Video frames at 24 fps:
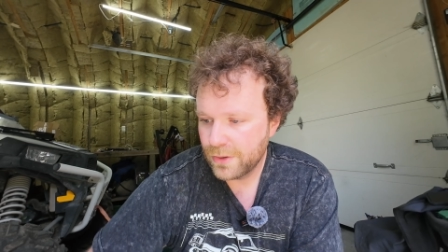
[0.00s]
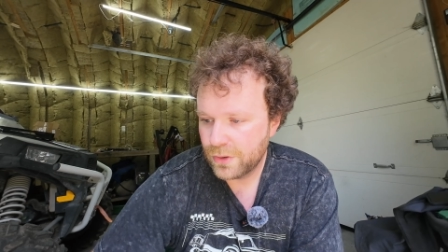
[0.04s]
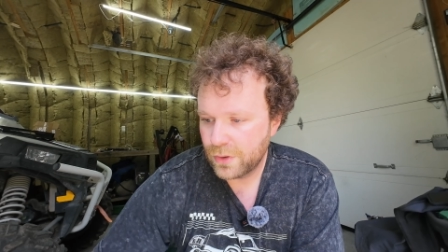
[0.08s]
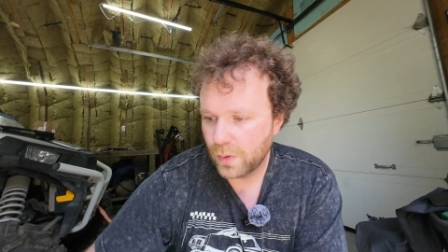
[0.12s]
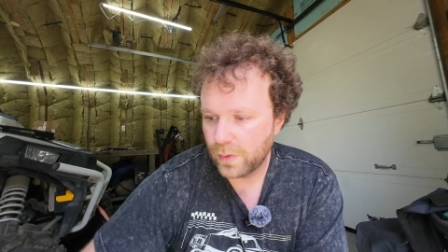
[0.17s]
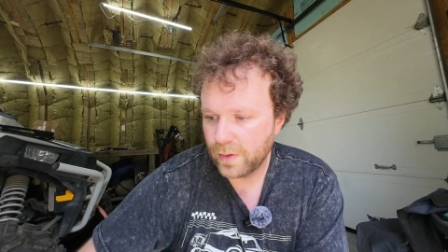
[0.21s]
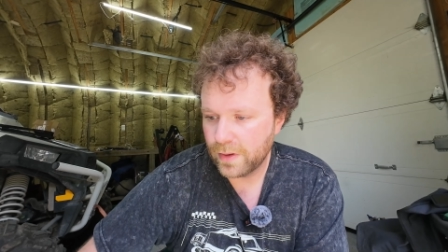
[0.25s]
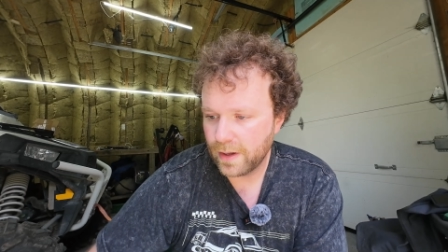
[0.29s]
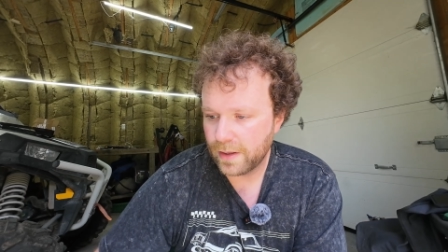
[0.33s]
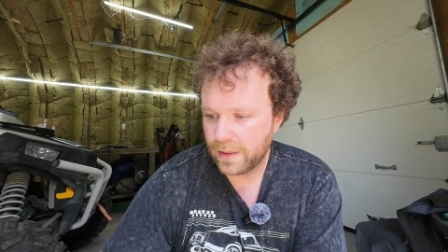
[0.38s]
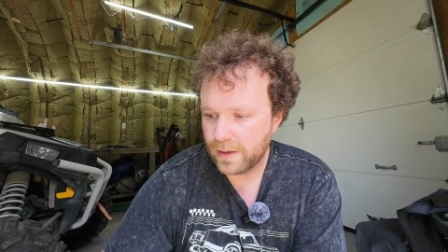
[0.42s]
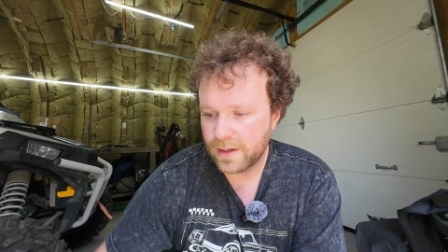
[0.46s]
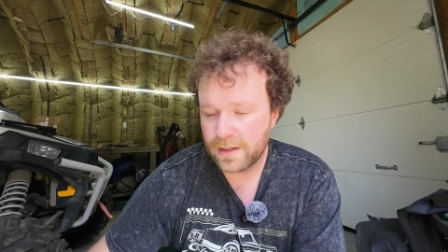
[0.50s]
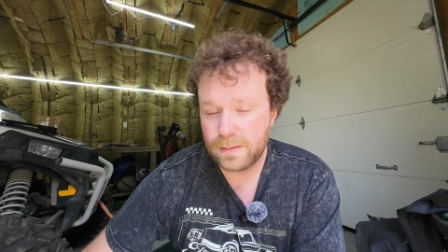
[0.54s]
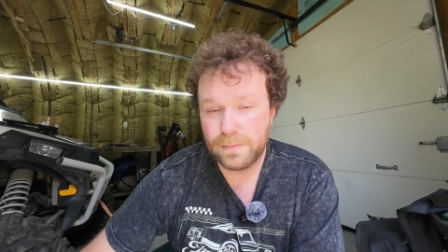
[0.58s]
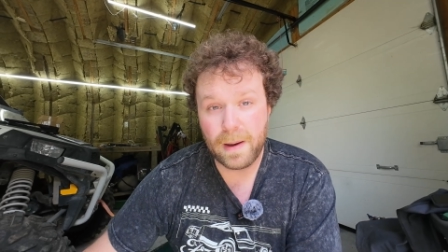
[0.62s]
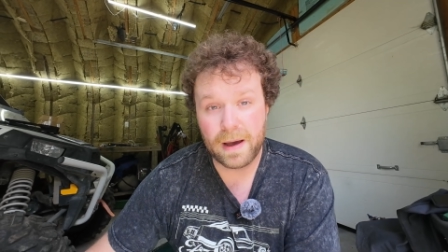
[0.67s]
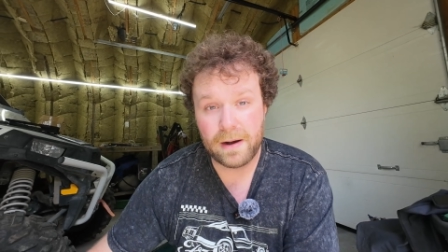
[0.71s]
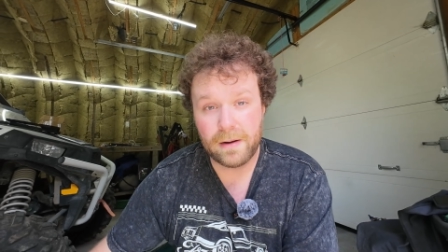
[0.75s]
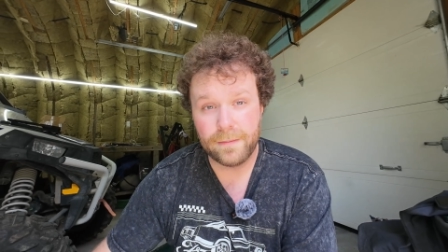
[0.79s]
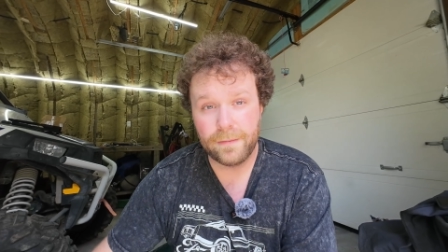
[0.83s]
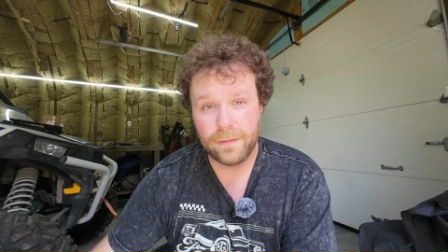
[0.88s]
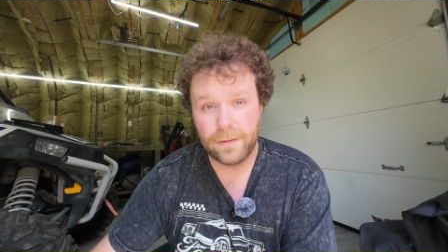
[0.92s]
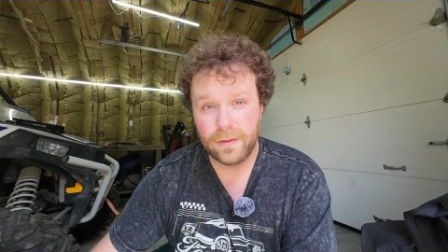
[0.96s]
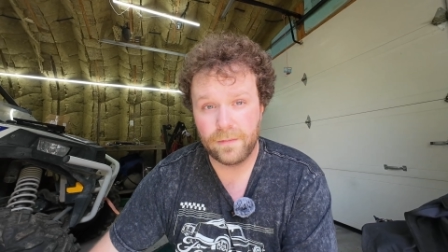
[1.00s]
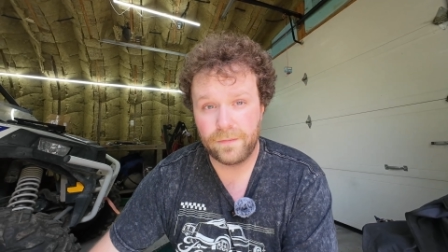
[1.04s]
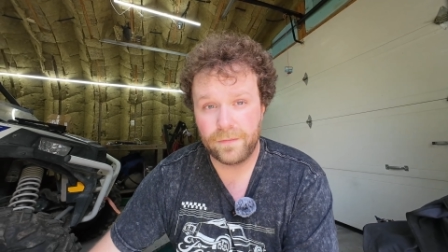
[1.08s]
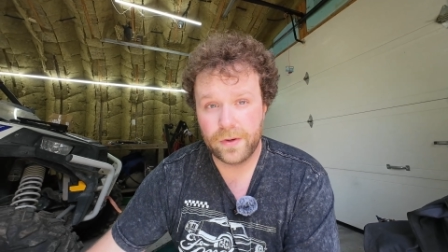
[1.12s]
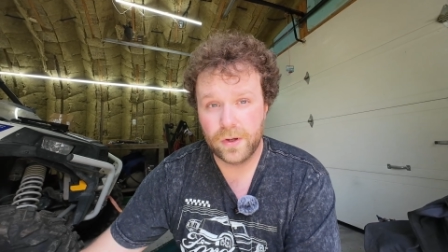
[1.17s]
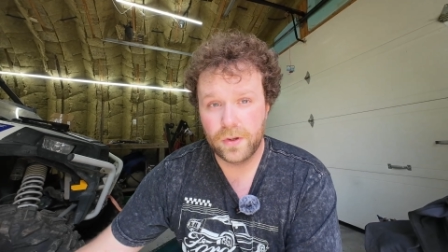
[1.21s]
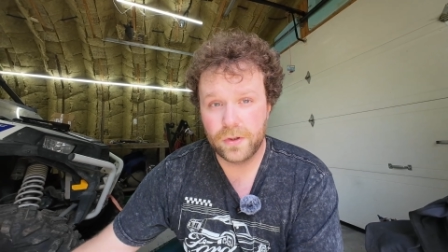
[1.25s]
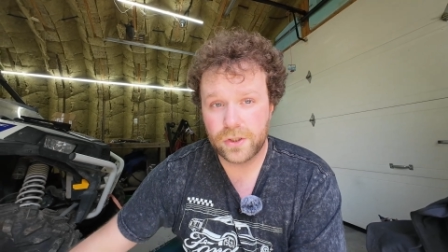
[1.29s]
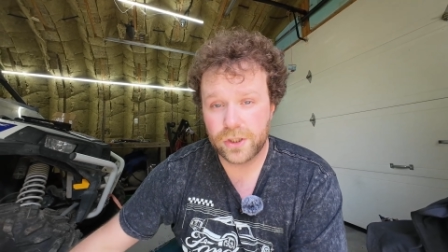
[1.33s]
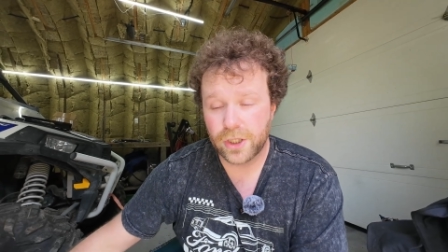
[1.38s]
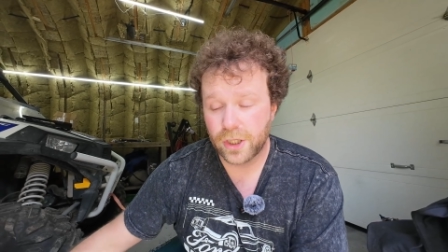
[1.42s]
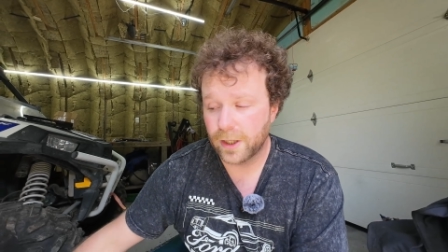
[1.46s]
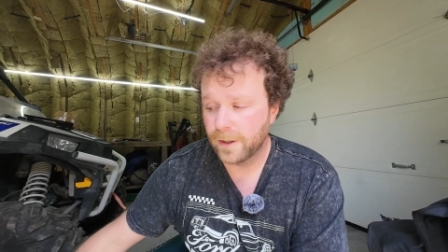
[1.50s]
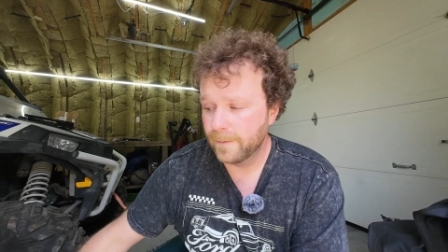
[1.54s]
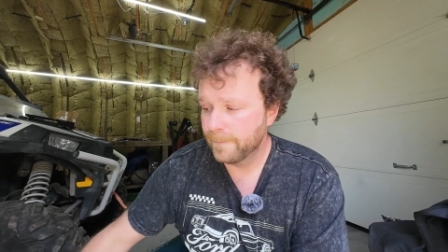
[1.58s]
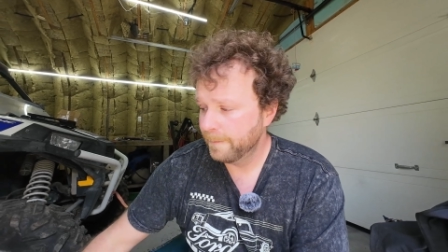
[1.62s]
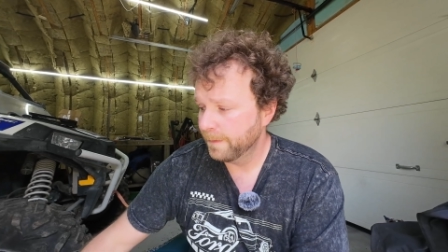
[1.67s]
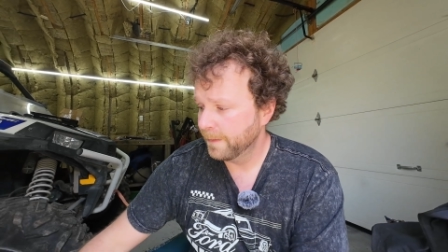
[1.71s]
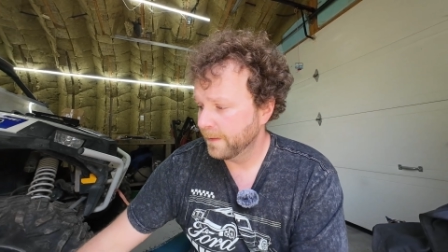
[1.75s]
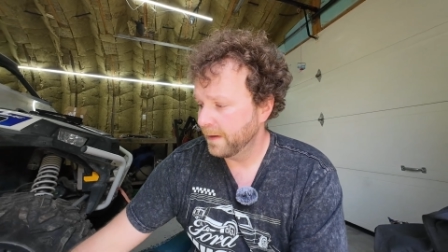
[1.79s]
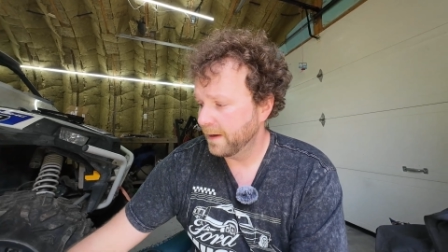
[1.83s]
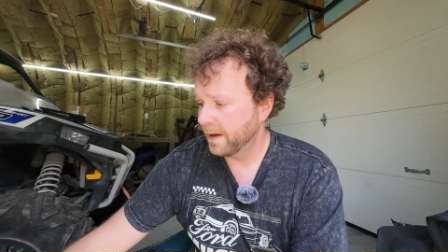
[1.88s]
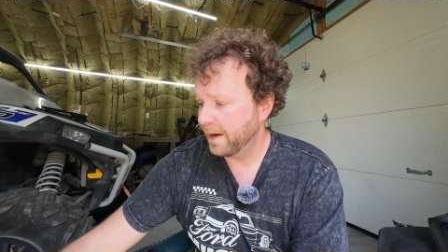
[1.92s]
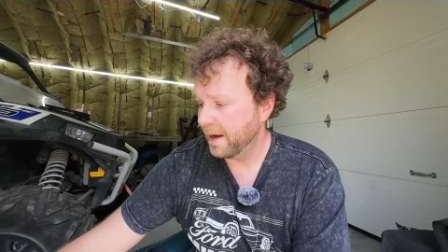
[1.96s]
So I think it's better for the future.
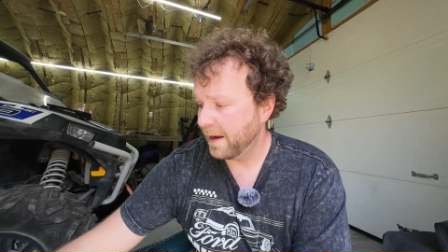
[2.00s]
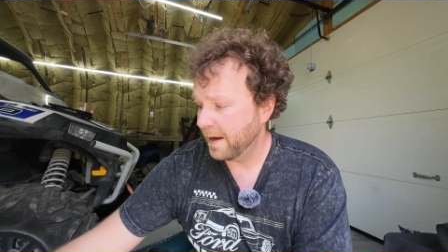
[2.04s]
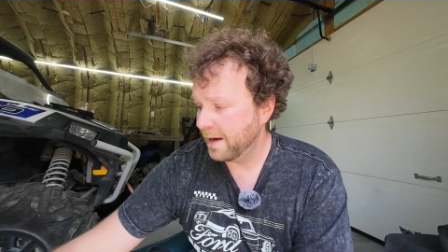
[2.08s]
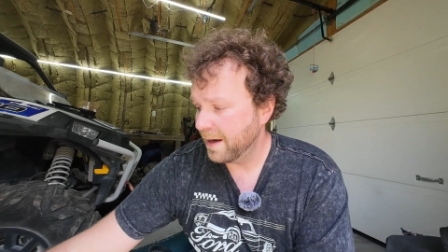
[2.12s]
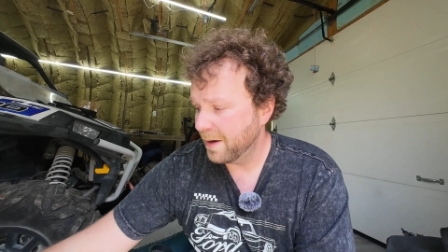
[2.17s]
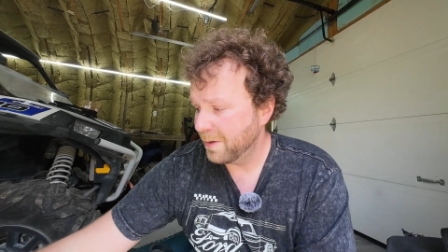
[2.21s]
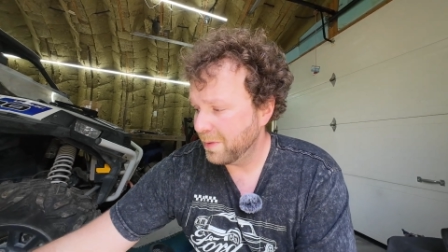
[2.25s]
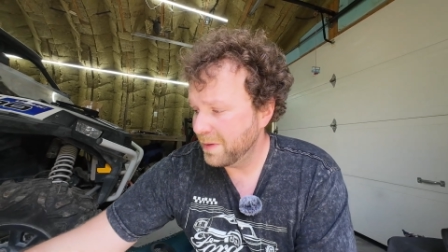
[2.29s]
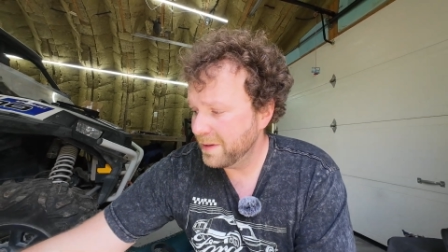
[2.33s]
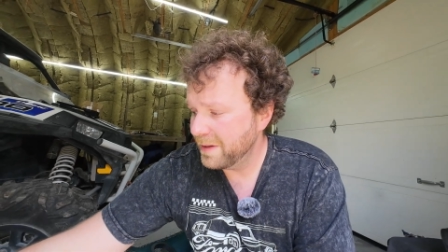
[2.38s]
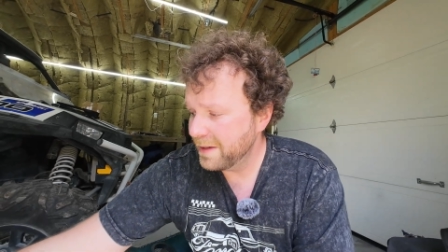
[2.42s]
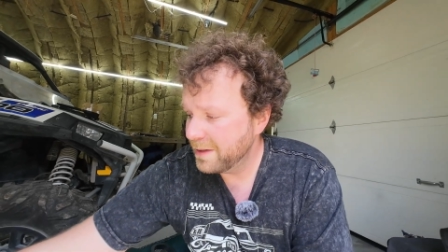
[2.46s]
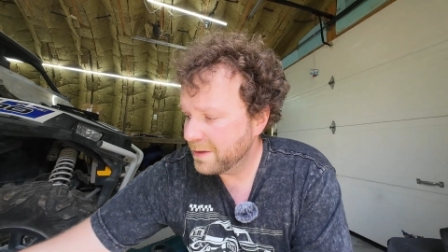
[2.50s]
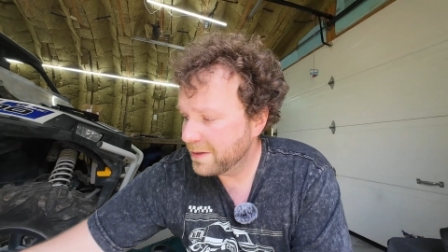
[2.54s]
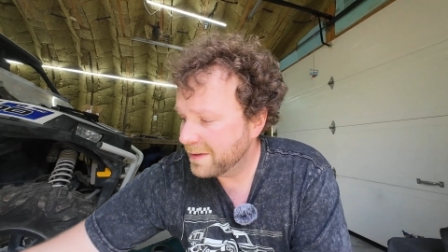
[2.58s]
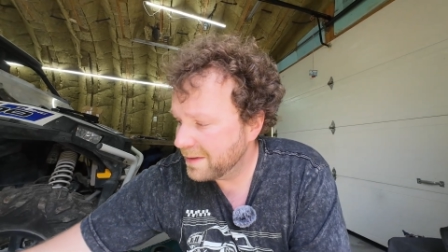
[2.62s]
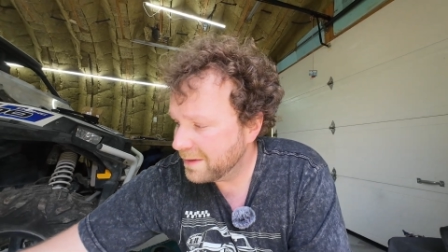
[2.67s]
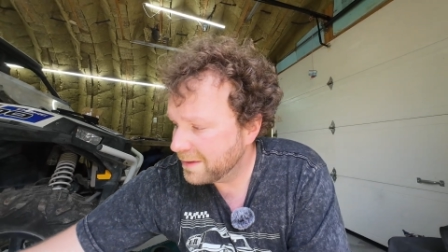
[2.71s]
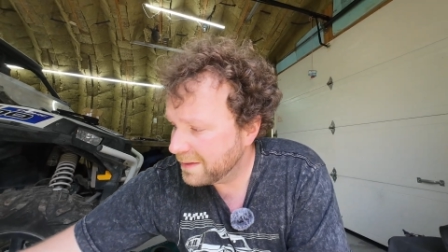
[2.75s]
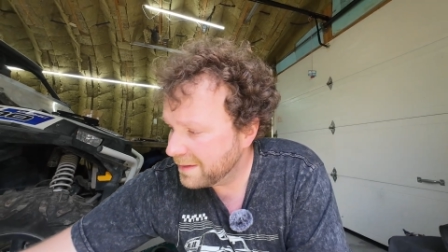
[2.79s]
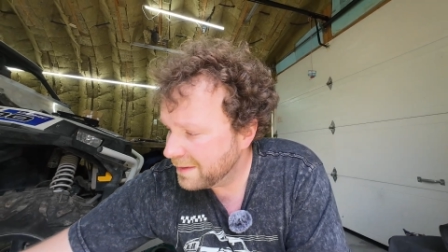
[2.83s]
And I really